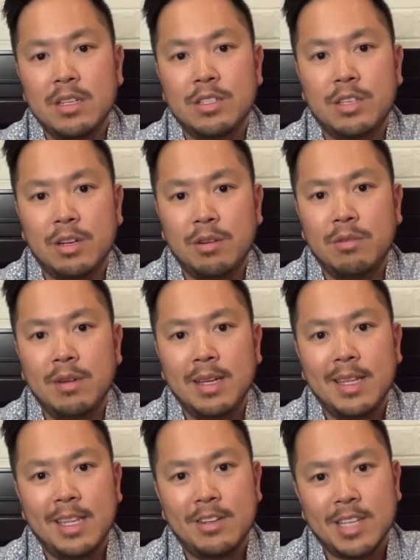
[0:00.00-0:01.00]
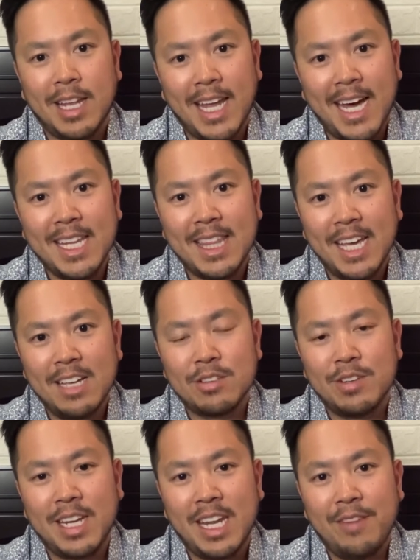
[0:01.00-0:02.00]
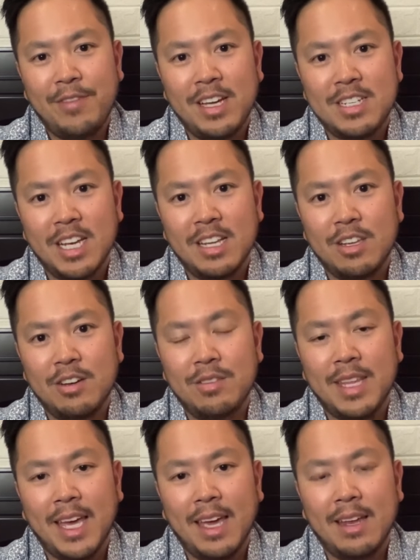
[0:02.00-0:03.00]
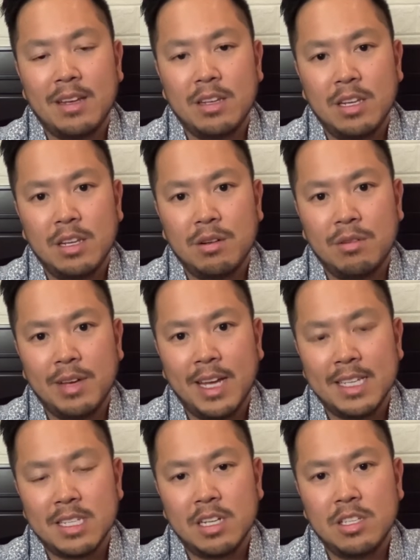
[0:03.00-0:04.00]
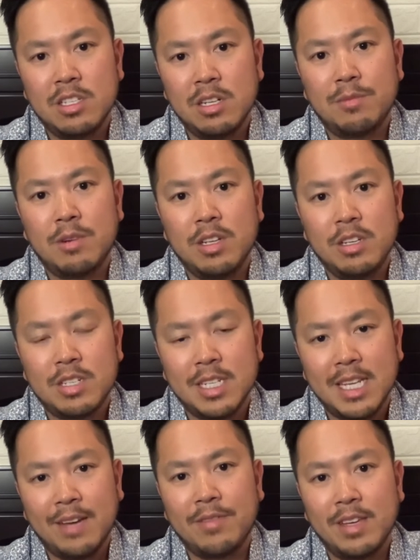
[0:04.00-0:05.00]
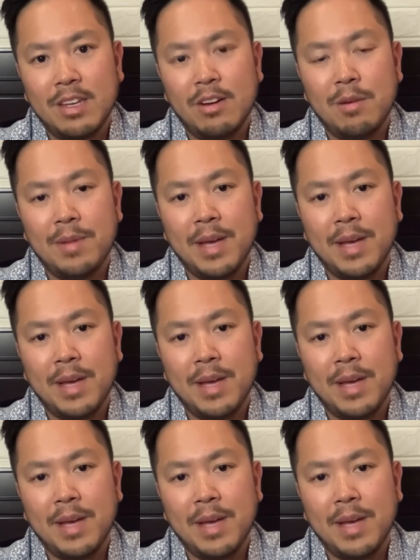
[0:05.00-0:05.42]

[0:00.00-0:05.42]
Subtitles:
So there's a lot of things on an FHA loan that, as a consumer, you should definitely know